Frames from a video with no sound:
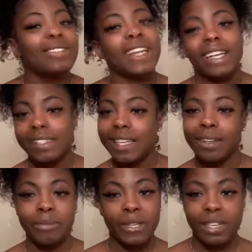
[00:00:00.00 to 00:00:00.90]
do not
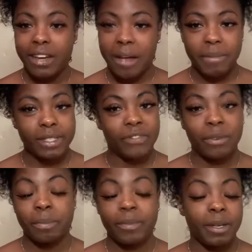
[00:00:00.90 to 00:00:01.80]
slander me in the comments
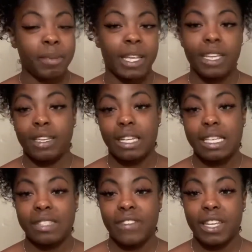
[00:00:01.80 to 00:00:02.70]
for the beginning of
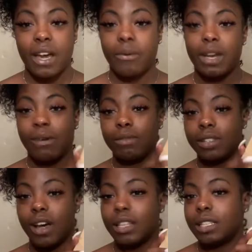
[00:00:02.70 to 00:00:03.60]
this video when I was
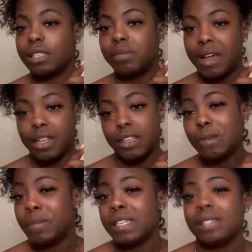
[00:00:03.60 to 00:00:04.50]
calling this product
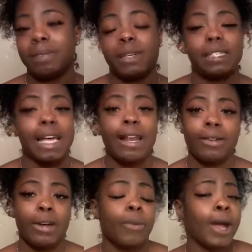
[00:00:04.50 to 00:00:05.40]
UBeeSize, because I
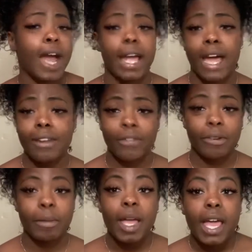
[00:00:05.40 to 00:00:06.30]
don't know where I got it
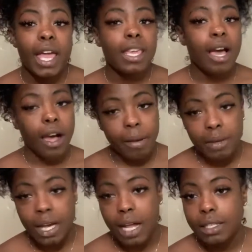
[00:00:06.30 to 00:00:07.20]
from. And y'all, I've
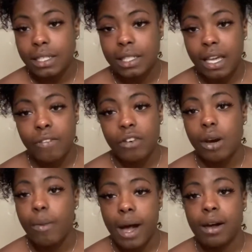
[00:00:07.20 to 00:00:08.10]
been calling it that for a
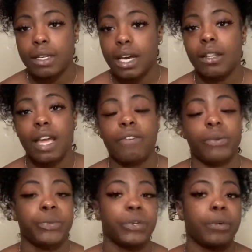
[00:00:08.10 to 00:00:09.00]
while now, like for
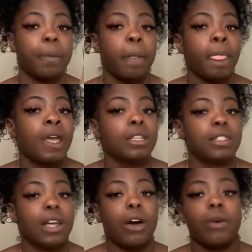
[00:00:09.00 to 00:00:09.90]
real.
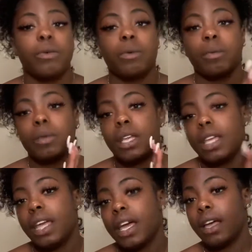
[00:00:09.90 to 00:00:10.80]
So
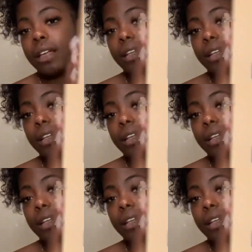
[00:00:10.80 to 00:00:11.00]
yeah,